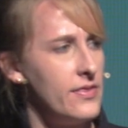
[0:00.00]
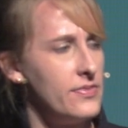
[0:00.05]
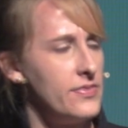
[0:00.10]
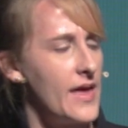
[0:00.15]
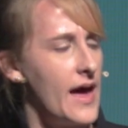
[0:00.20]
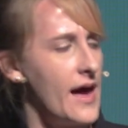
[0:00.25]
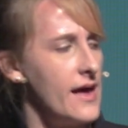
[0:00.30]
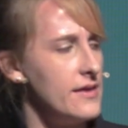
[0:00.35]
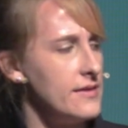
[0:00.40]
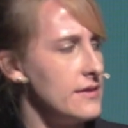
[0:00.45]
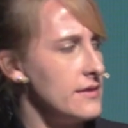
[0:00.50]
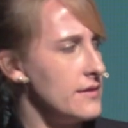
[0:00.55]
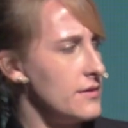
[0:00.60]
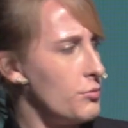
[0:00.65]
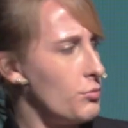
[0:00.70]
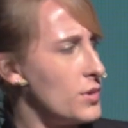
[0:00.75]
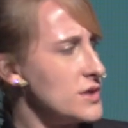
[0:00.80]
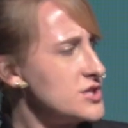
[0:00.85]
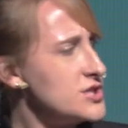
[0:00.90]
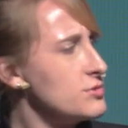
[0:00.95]
that
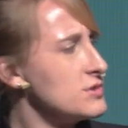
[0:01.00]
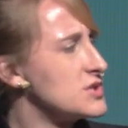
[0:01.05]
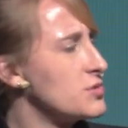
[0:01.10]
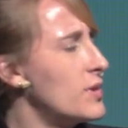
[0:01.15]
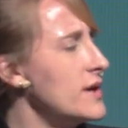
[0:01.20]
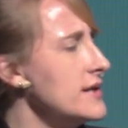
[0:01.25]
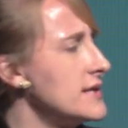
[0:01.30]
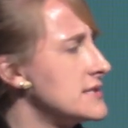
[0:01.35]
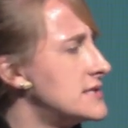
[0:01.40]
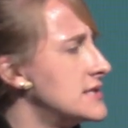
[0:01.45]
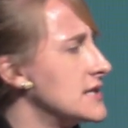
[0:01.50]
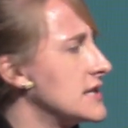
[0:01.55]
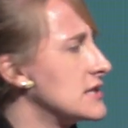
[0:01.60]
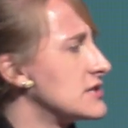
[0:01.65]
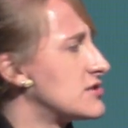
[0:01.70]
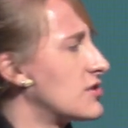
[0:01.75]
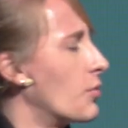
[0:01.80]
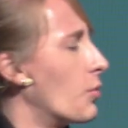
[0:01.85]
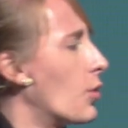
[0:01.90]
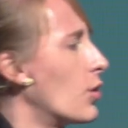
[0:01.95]
what she was witnessing
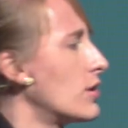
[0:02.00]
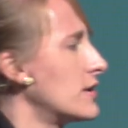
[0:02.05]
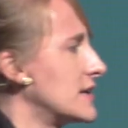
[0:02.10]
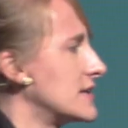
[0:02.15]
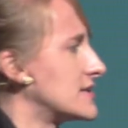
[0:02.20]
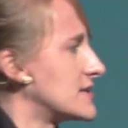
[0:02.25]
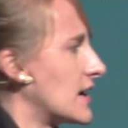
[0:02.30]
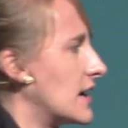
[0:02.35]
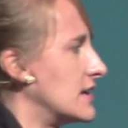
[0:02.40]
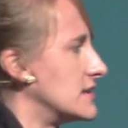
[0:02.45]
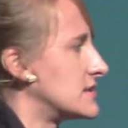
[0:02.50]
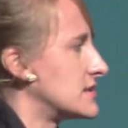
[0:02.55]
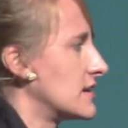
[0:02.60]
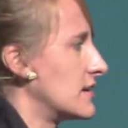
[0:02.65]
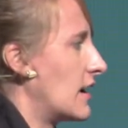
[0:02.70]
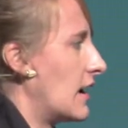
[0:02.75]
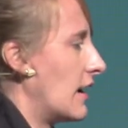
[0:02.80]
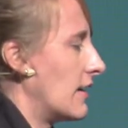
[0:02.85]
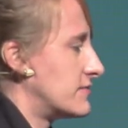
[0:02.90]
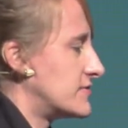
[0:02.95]
is the warning signs
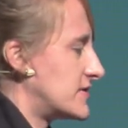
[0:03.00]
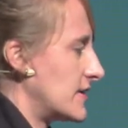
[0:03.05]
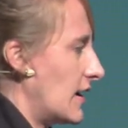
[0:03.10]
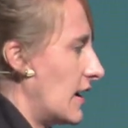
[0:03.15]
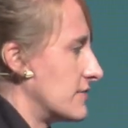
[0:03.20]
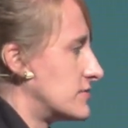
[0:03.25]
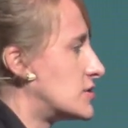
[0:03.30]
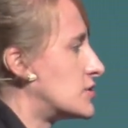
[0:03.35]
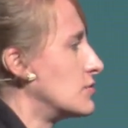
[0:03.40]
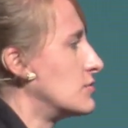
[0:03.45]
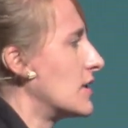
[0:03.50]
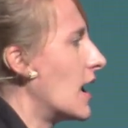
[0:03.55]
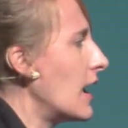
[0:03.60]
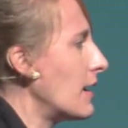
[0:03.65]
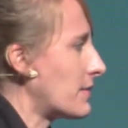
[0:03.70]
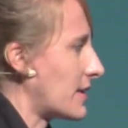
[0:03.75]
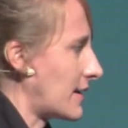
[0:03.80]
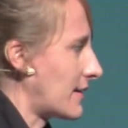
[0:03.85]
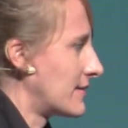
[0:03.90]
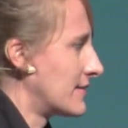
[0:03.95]
of, of
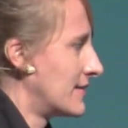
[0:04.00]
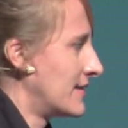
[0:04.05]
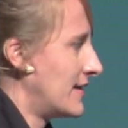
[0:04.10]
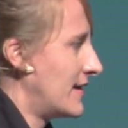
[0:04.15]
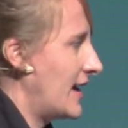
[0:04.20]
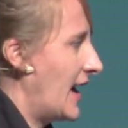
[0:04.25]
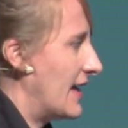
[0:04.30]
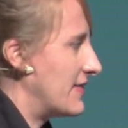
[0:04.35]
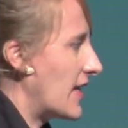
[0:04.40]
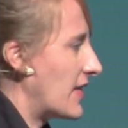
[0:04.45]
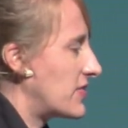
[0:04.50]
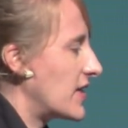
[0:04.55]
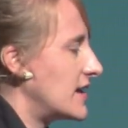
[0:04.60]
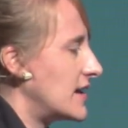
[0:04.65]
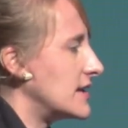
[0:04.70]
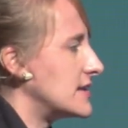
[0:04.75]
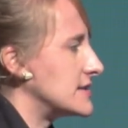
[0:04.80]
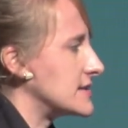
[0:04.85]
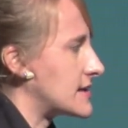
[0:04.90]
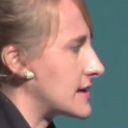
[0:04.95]
tsunami and that they
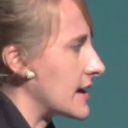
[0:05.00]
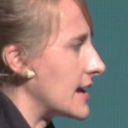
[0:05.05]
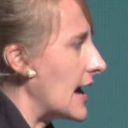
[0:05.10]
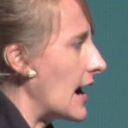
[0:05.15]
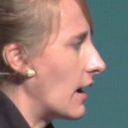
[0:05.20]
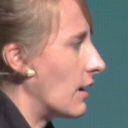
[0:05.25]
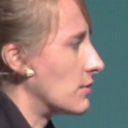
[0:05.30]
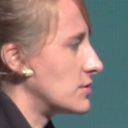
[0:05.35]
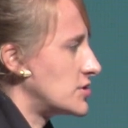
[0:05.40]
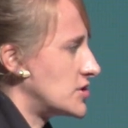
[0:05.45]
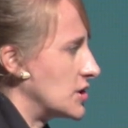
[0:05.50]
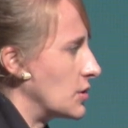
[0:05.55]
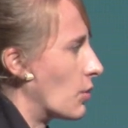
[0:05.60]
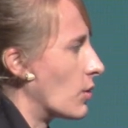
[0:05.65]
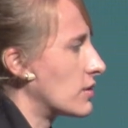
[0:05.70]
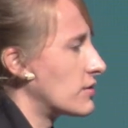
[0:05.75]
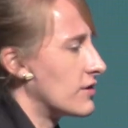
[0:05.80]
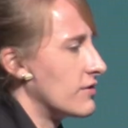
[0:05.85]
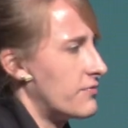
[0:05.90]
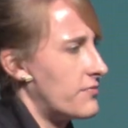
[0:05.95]
need to get out. She
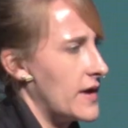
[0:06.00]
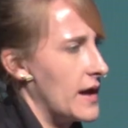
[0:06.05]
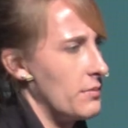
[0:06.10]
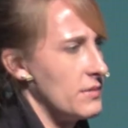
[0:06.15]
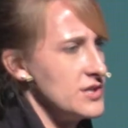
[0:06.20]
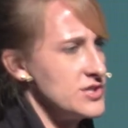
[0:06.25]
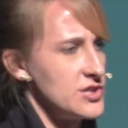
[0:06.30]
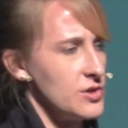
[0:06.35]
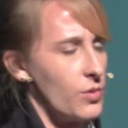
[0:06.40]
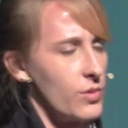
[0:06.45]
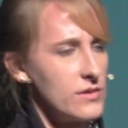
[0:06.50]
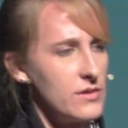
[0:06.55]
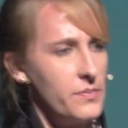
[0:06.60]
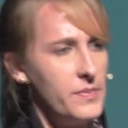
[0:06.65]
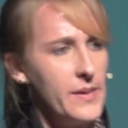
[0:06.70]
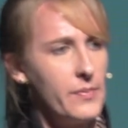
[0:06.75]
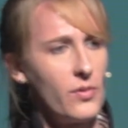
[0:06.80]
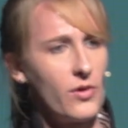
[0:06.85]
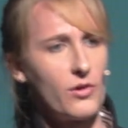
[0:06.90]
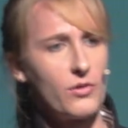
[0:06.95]
warned her family, she warned the
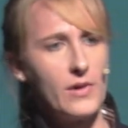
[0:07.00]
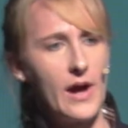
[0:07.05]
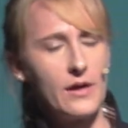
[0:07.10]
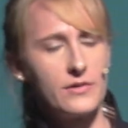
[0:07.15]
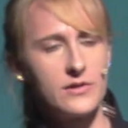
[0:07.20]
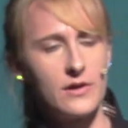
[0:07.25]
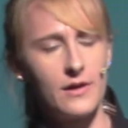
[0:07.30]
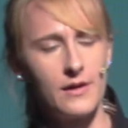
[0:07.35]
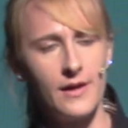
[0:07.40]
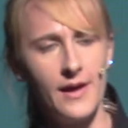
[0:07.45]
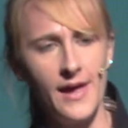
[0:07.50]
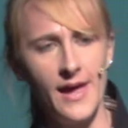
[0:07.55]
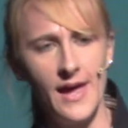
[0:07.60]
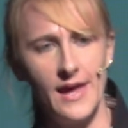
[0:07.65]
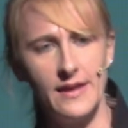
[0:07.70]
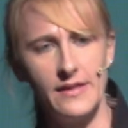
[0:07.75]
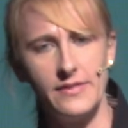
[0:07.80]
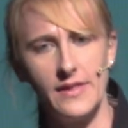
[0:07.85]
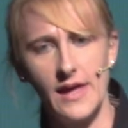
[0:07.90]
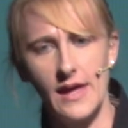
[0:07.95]
people around her,
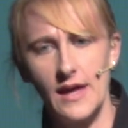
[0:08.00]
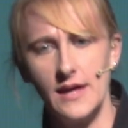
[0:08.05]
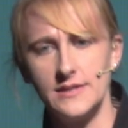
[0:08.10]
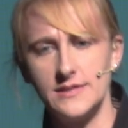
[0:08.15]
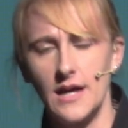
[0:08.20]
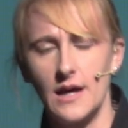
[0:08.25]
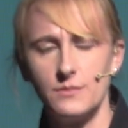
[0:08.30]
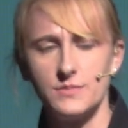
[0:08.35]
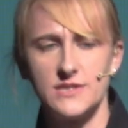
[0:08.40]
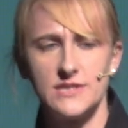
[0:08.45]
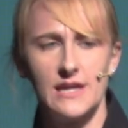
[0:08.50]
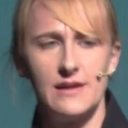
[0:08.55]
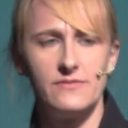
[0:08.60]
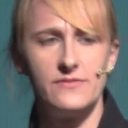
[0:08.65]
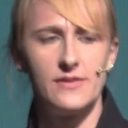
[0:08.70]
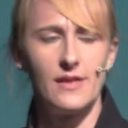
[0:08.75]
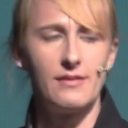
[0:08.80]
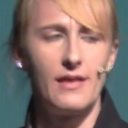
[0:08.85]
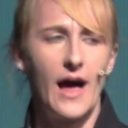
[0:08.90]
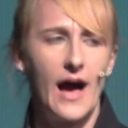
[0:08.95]
and in the end helped
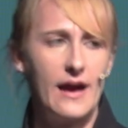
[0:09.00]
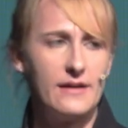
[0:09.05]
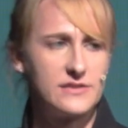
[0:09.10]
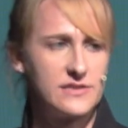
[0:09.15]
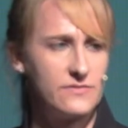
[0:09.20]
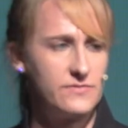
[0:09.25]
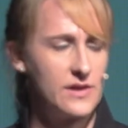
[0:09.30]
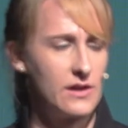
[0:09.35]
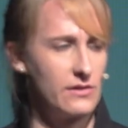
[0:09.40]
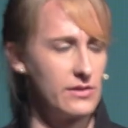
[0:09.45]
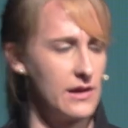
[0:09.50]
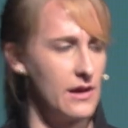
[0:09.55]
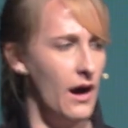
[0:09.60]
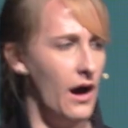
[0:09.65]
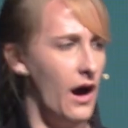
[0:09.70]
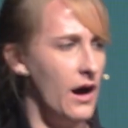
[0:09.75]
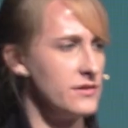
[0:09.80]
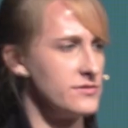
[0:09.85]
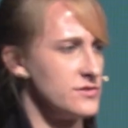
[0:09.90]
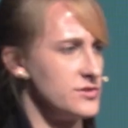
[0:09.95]
save the lives of nearly
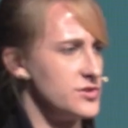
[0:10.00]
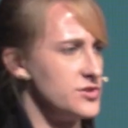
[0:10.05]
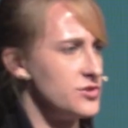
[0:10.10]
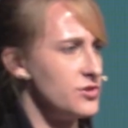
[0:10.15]
100